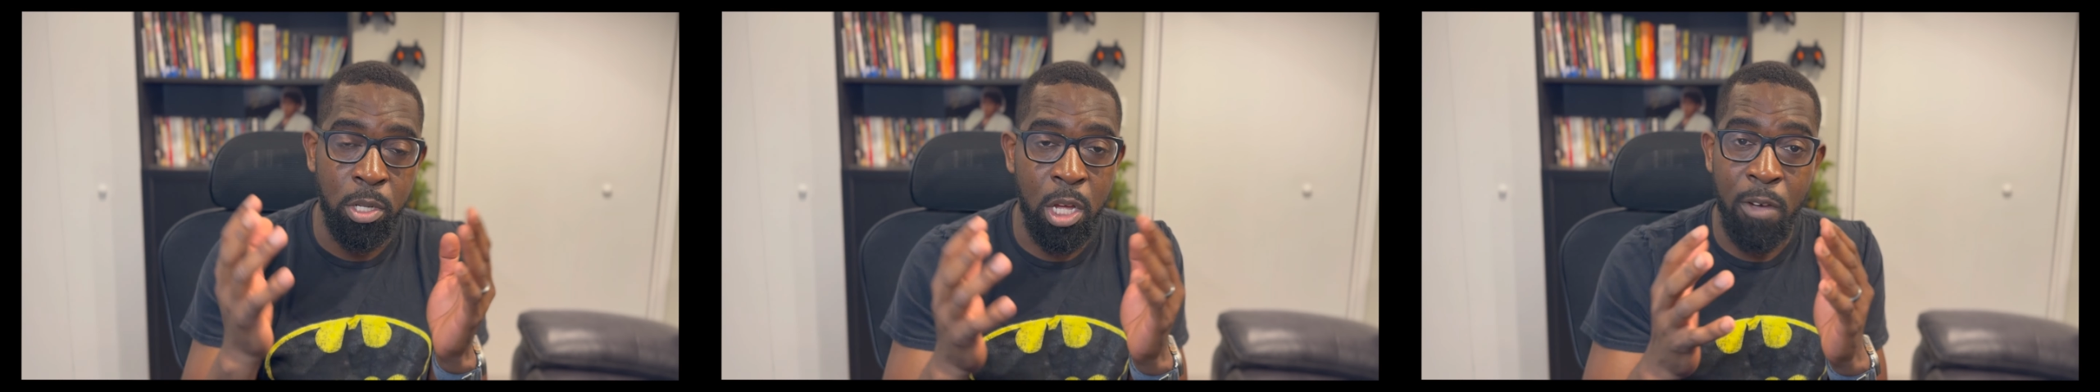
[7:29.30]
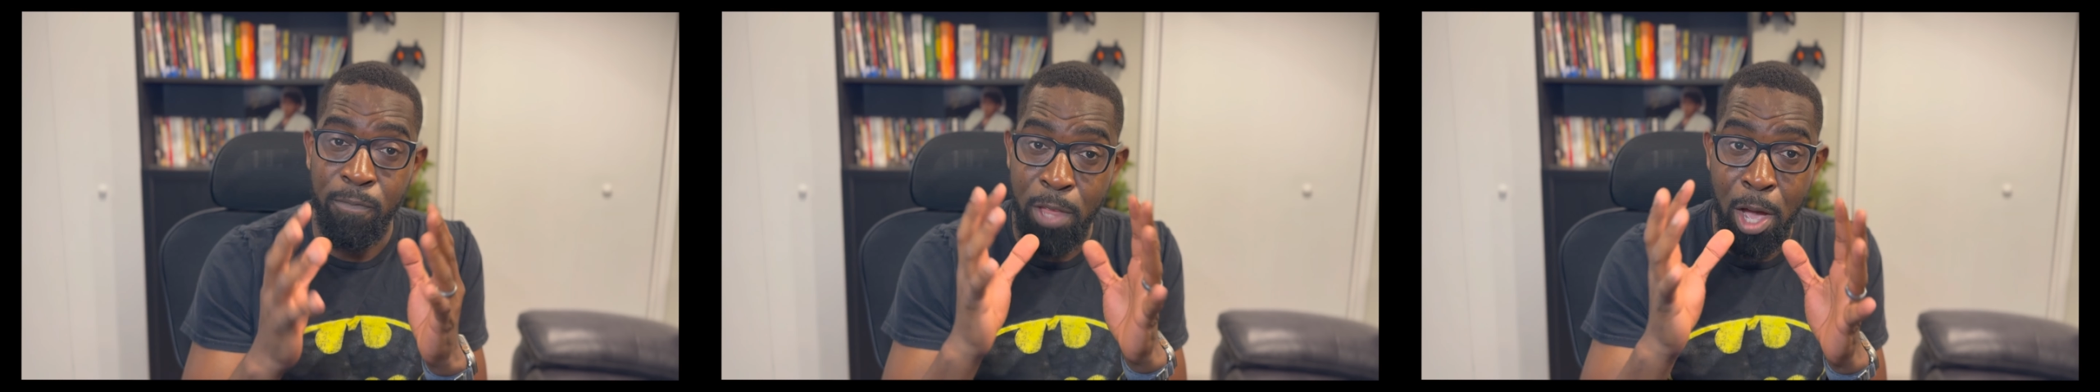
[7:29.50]

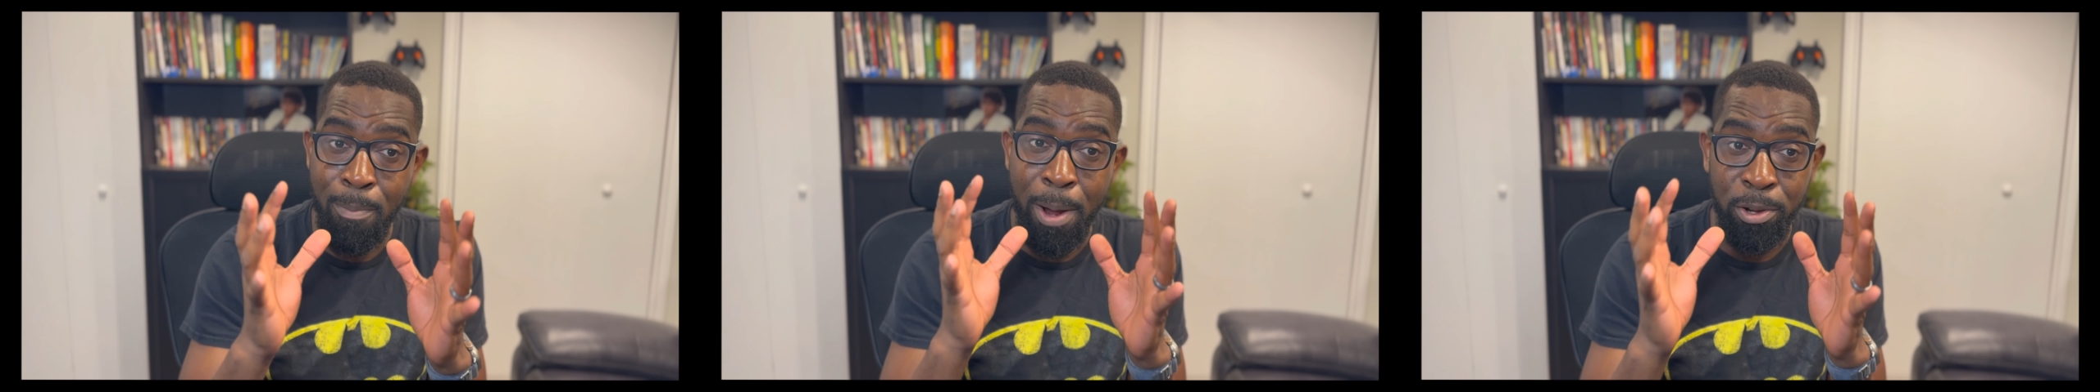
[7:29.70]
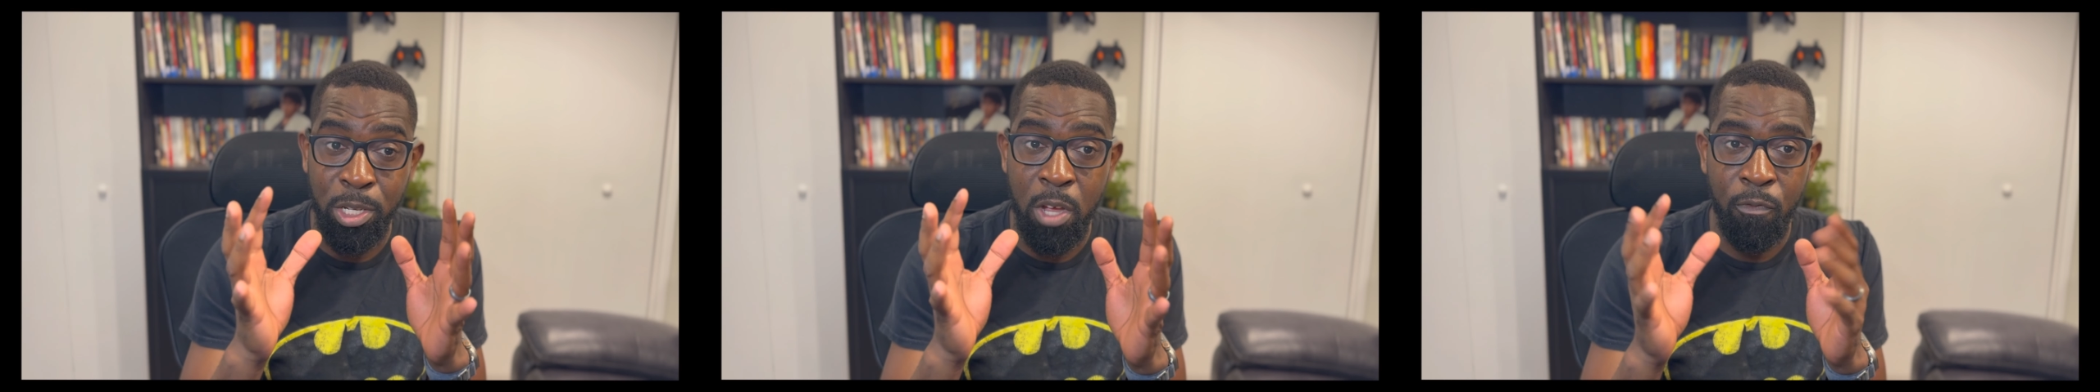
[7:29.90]
not
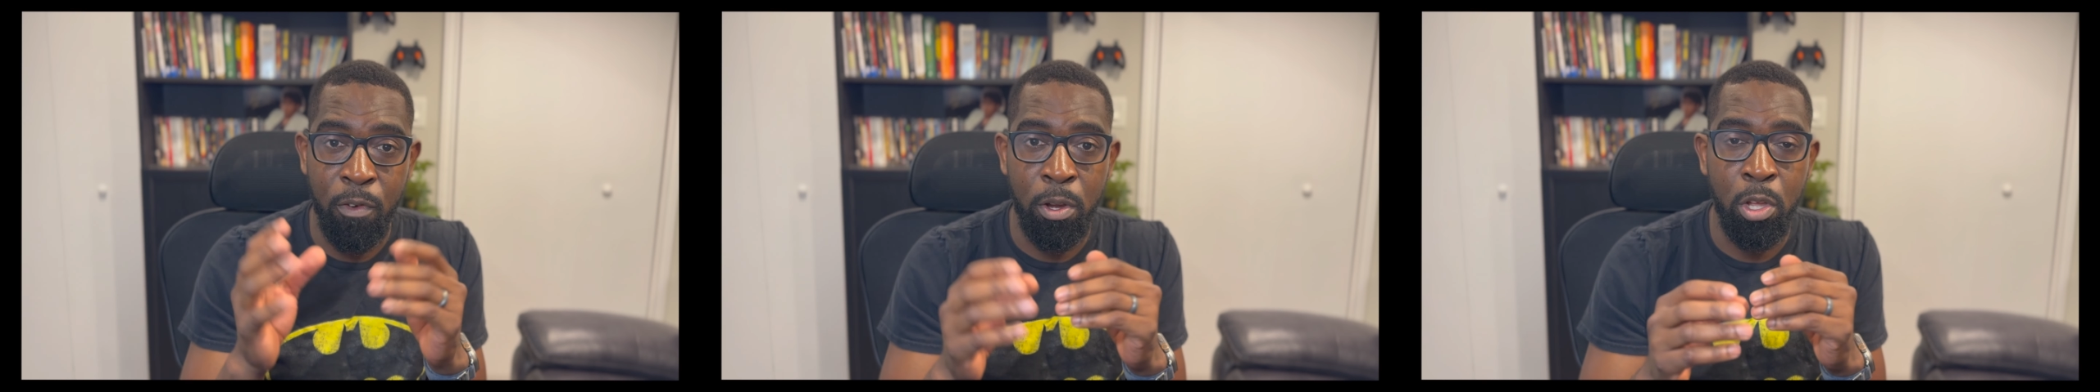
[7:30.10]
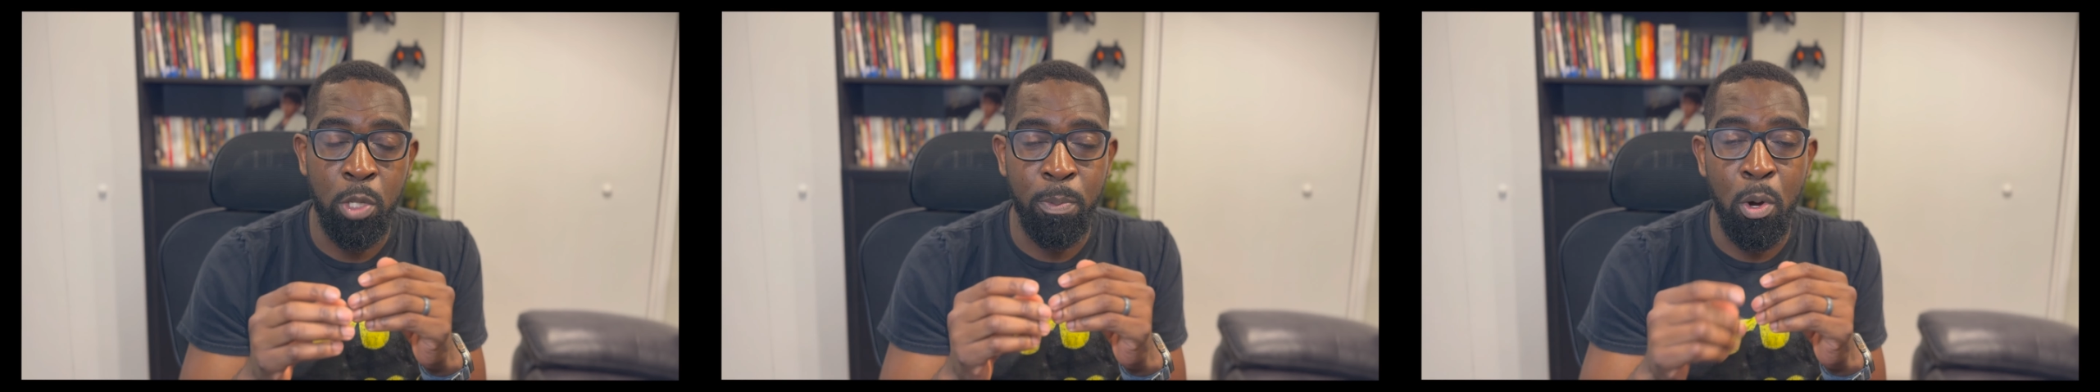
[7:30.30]
Microsoft
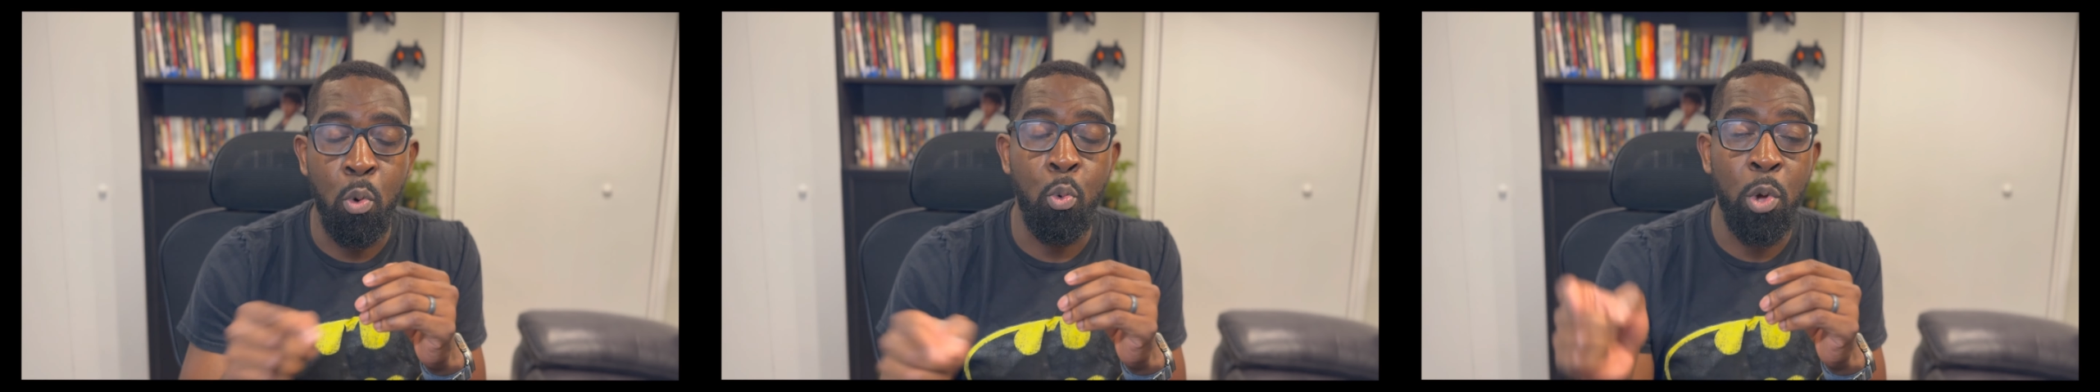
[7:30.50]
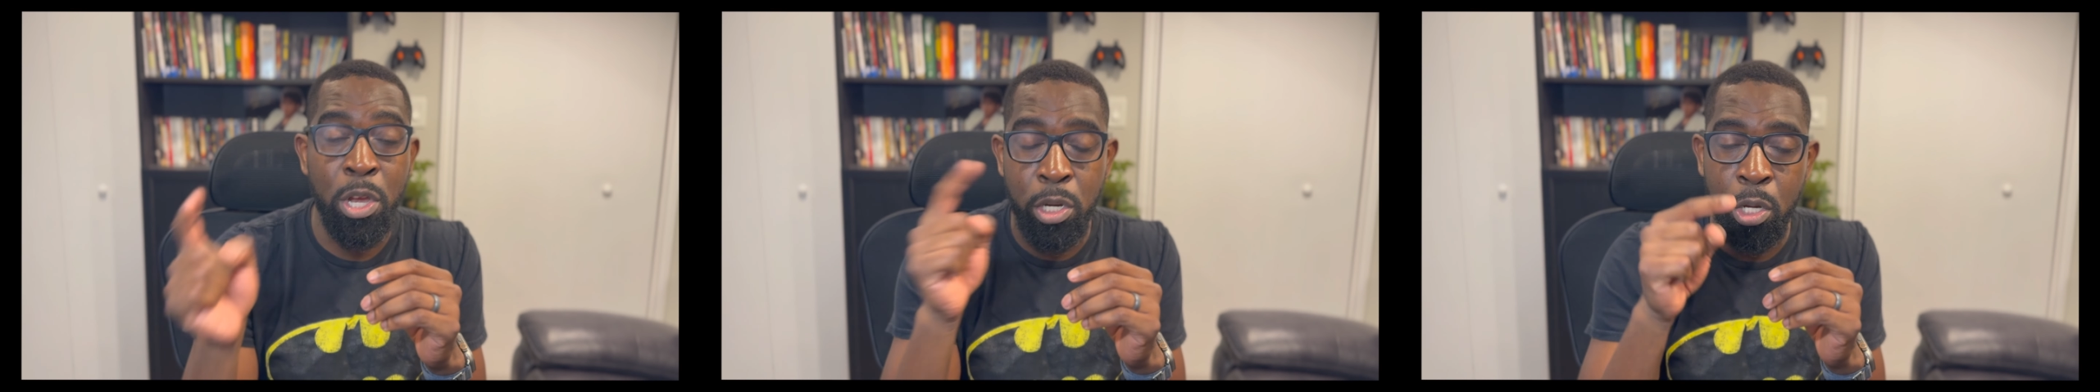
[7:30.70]
Windows, but
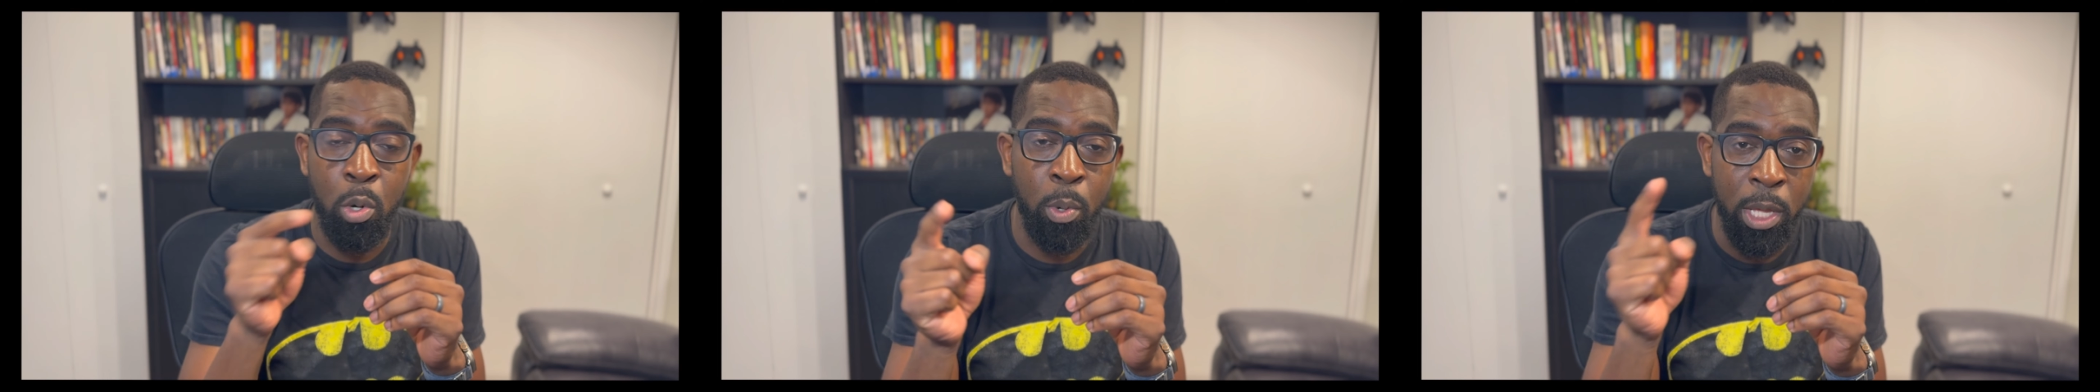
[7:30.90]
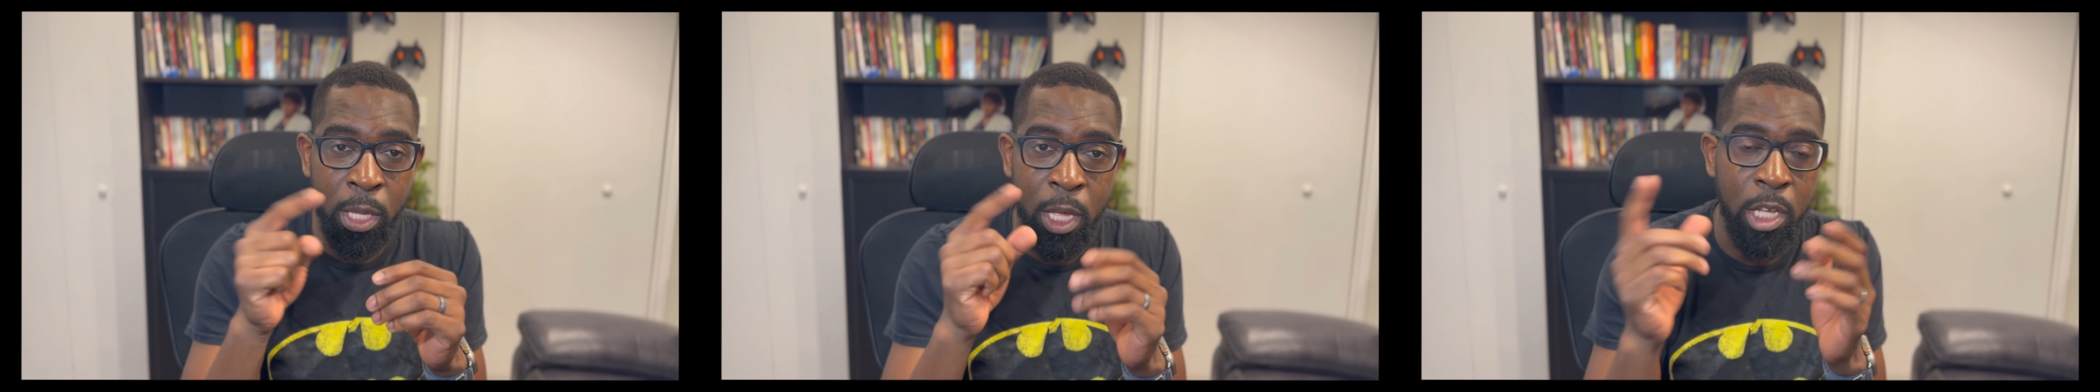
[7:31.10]
windowing